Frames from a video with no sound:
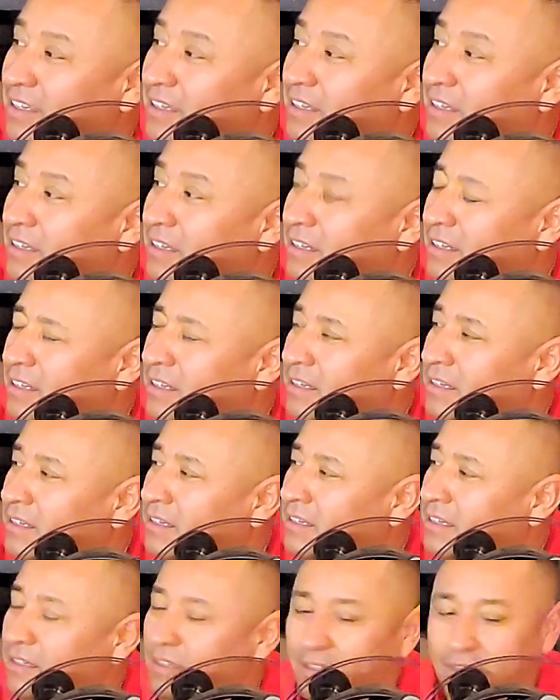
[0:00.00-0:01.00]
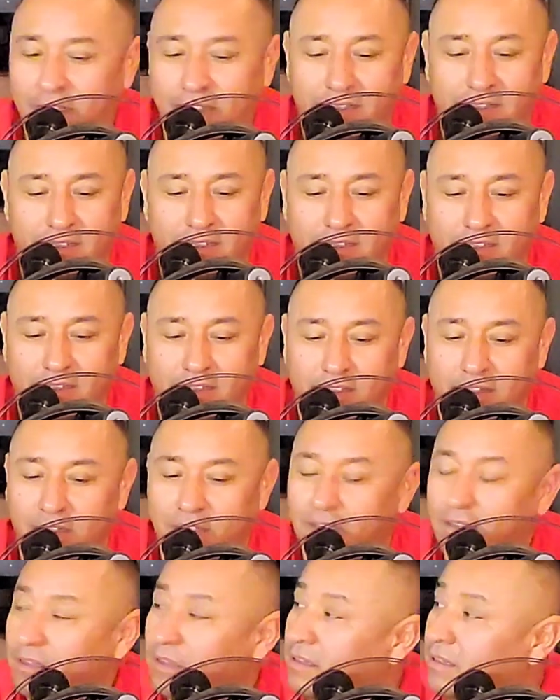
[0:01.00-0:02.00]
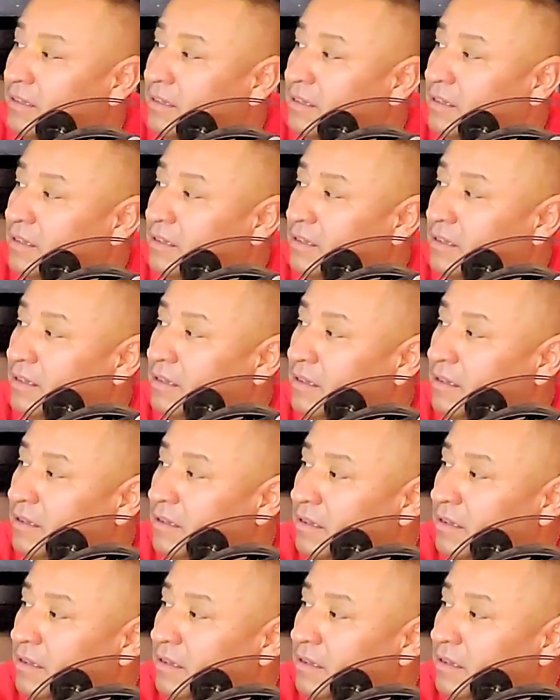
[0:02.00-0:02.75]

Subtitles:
at the end of the day, like, if we ever have a kid, all I